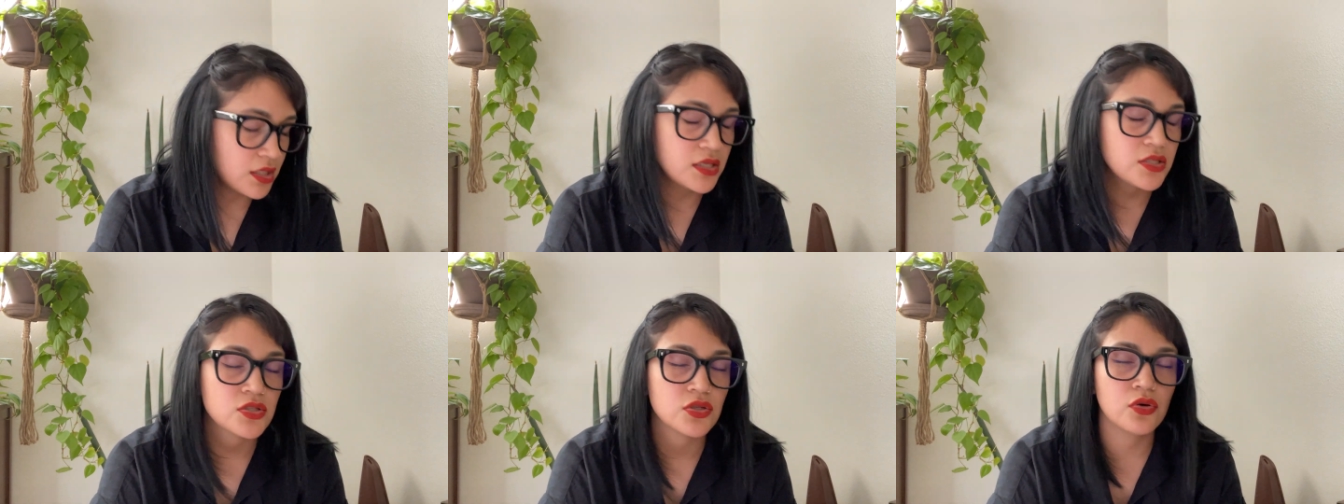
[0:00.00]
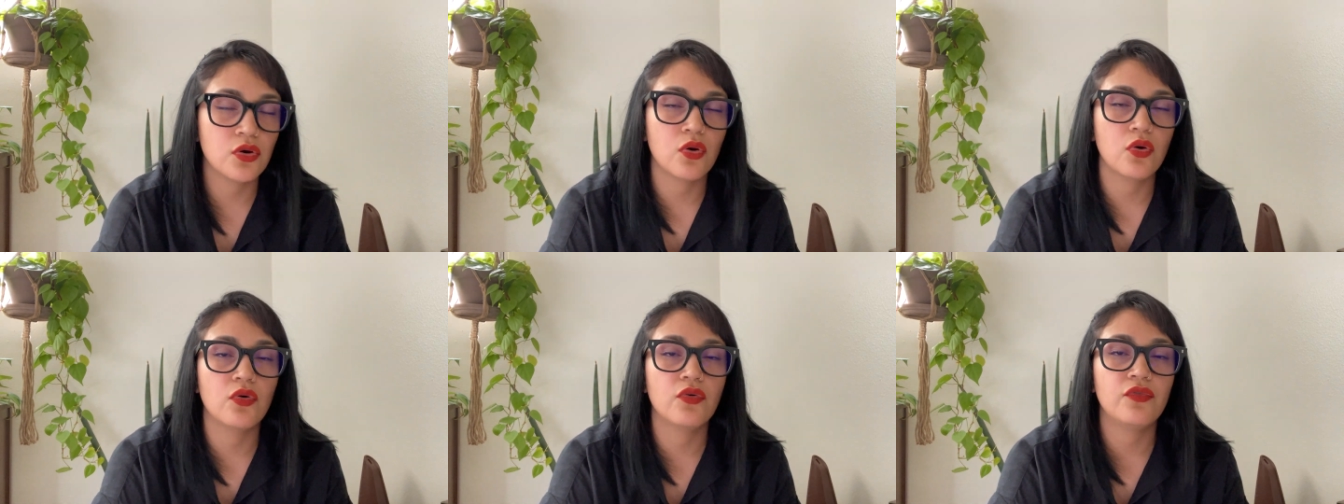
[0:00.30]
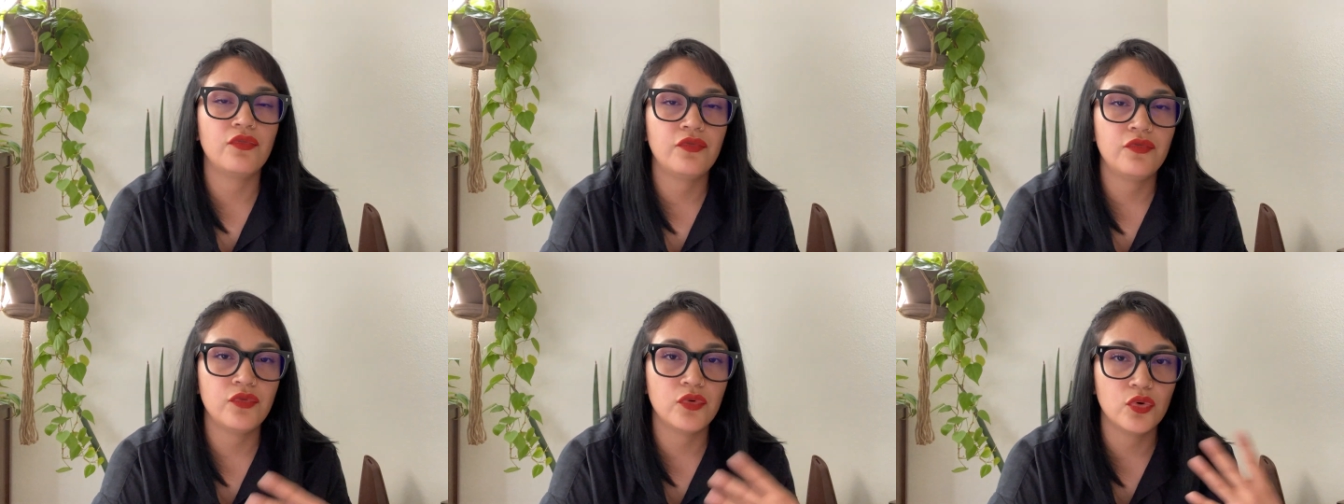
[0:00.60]
like to
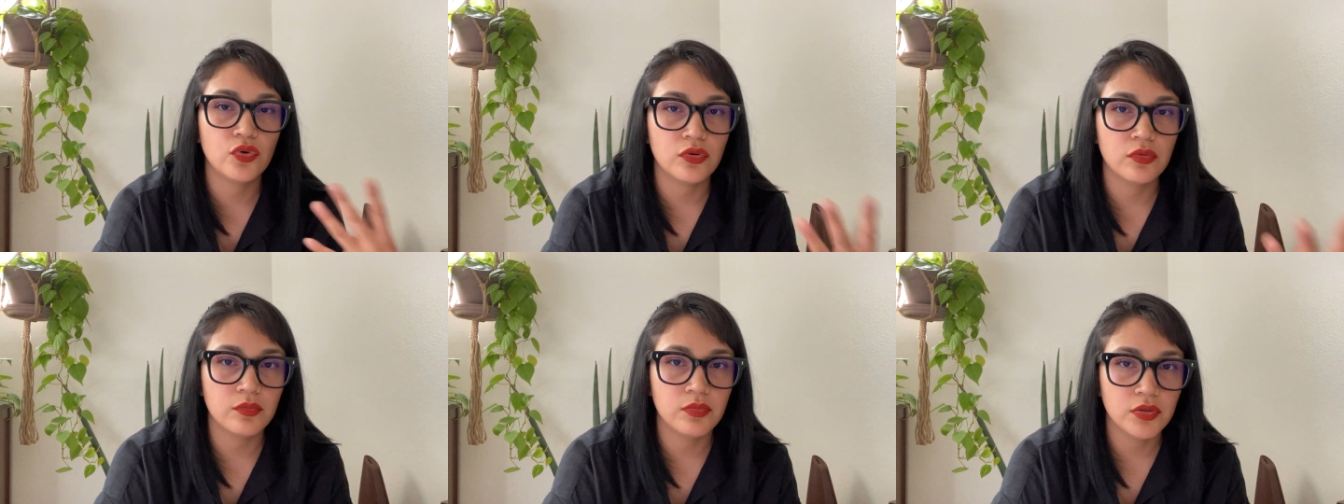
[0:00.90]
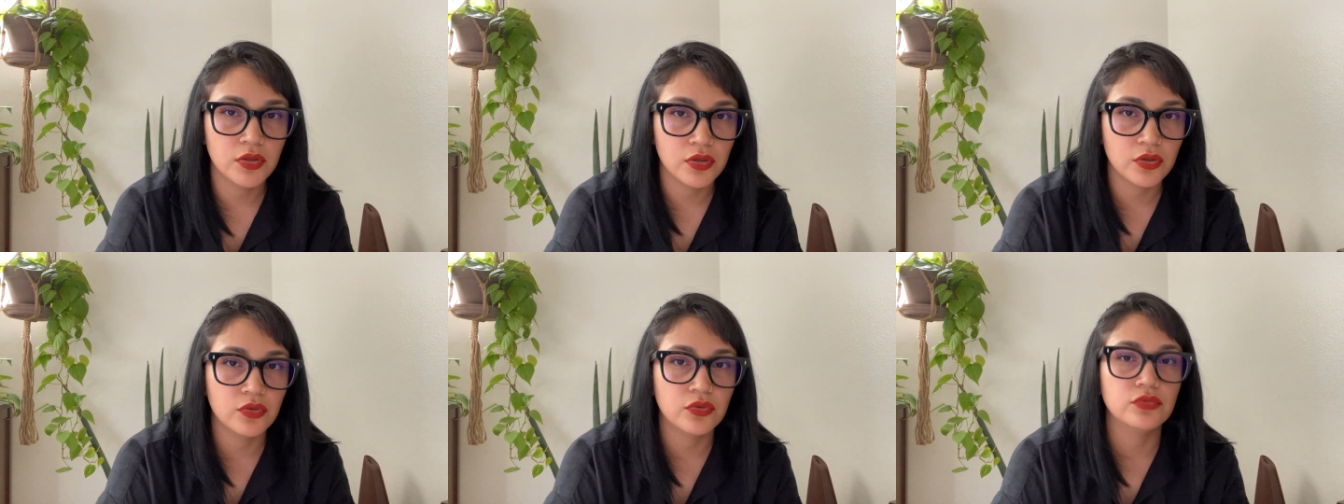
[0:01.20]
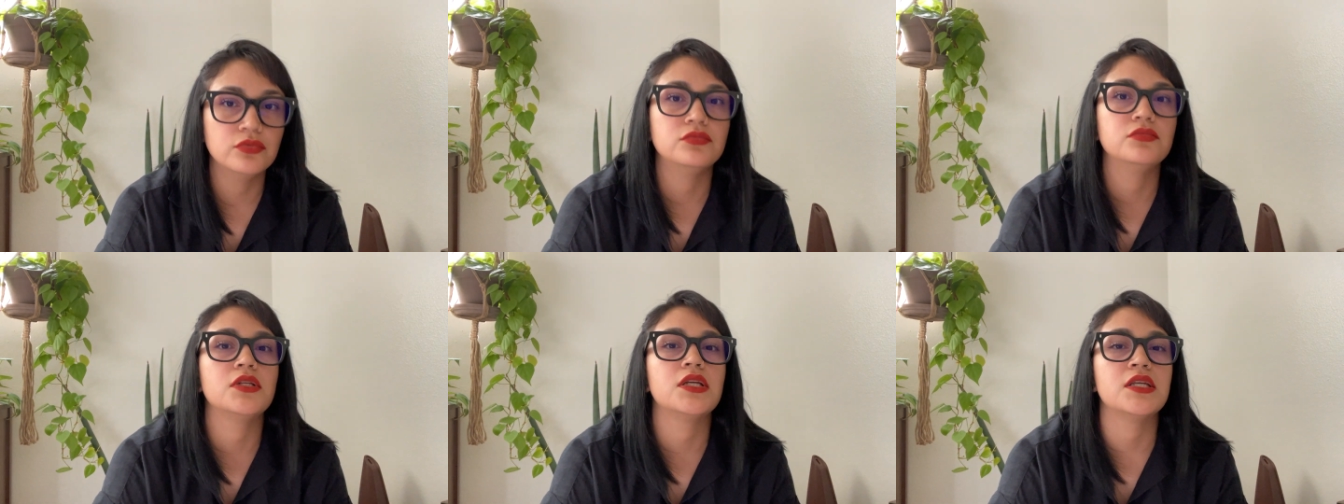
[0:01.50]
go full
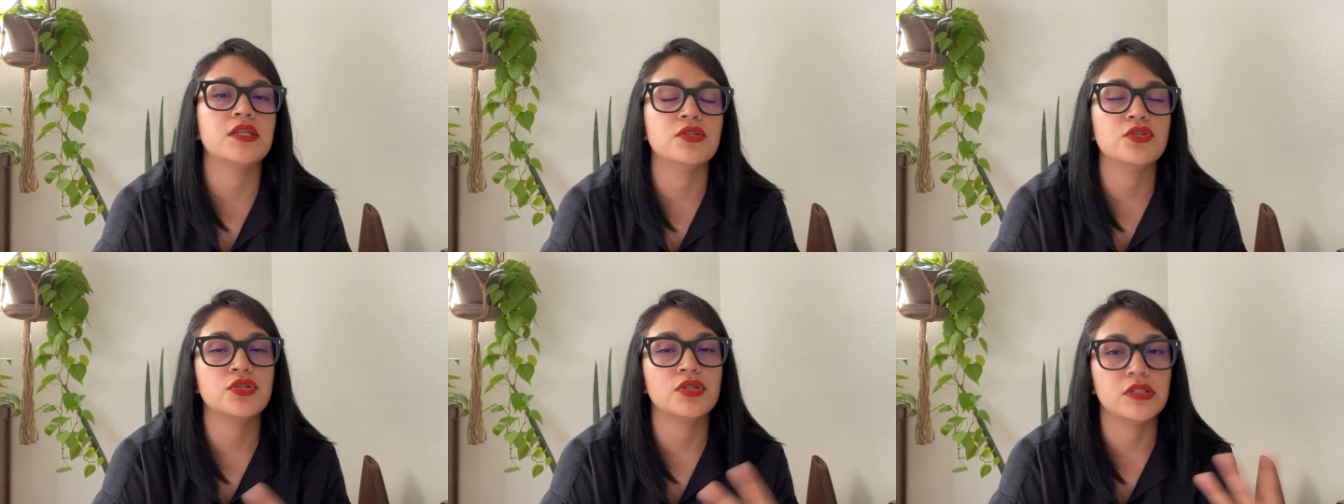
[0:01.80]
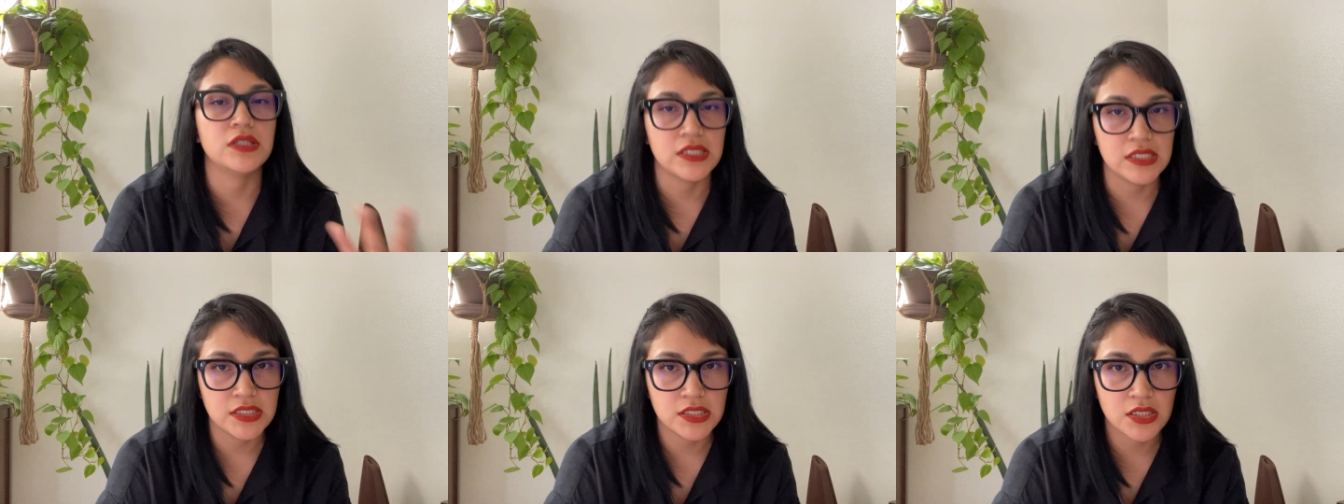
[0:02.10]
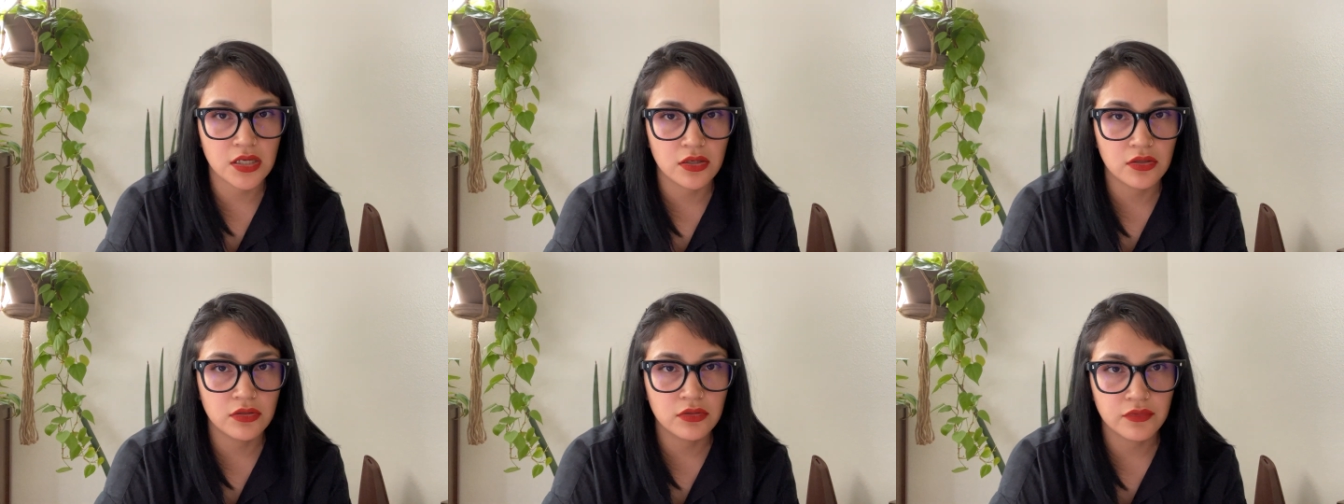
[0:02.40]
blown into
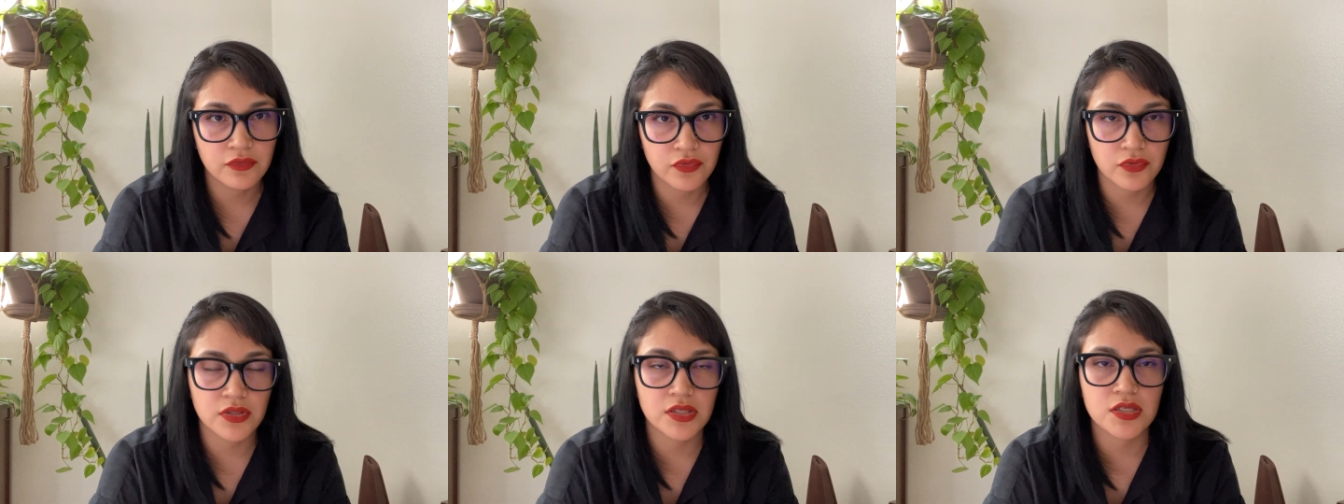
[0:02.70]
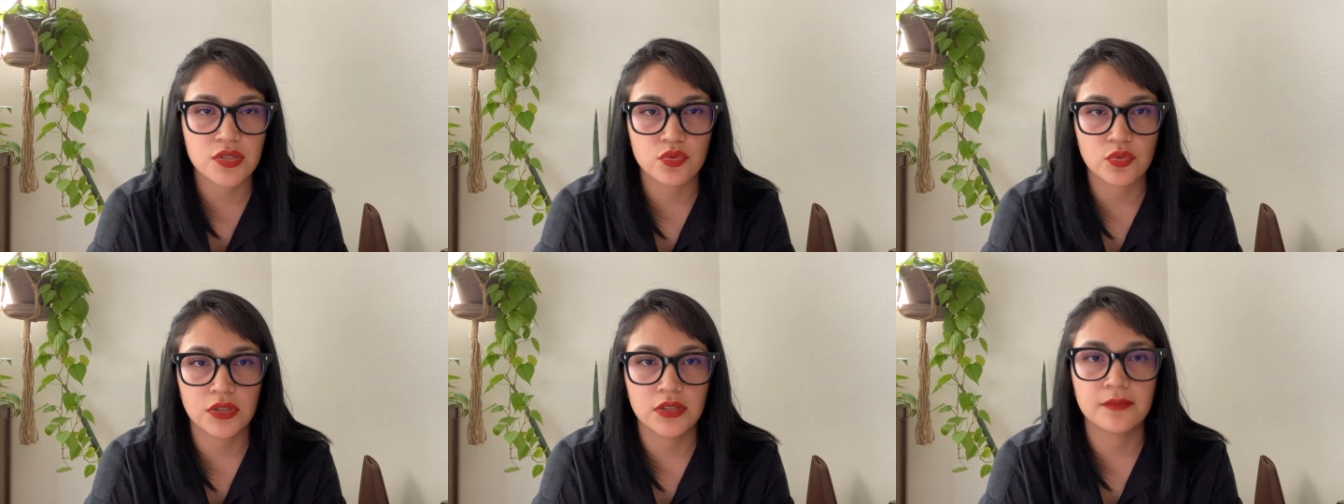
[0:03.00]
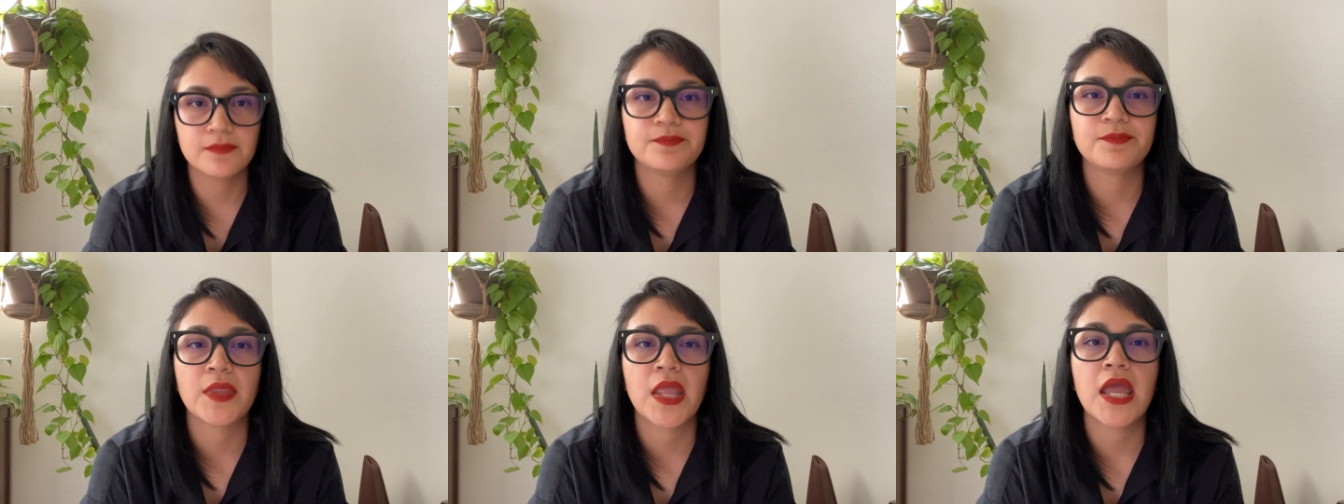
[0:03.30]
detail for this one.